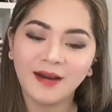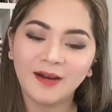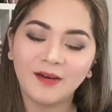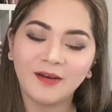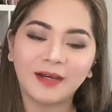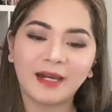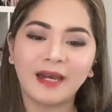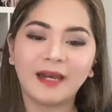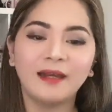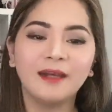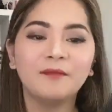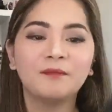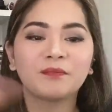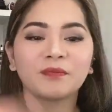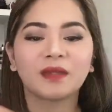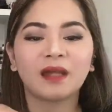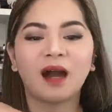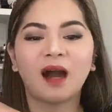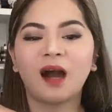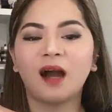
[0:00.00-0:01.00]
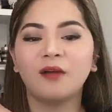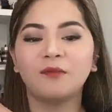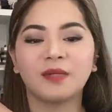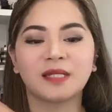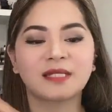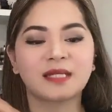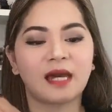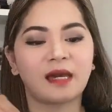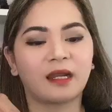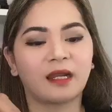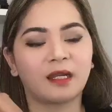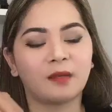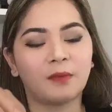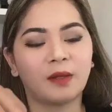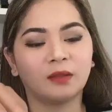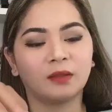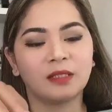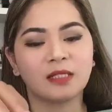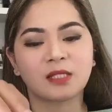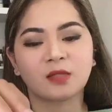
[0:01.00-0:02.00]
Okay, I'm excited
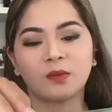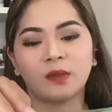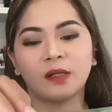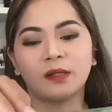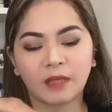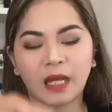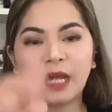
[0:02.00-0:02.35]
about this one.